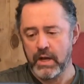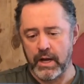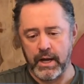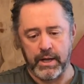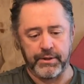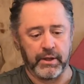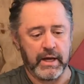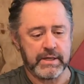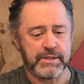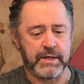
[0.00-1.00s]
The
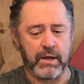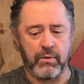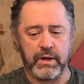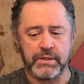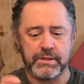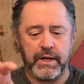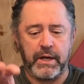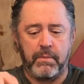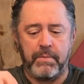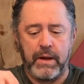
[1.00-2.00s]
last thing I want to say
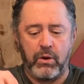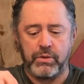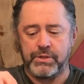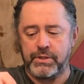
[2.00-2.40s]
about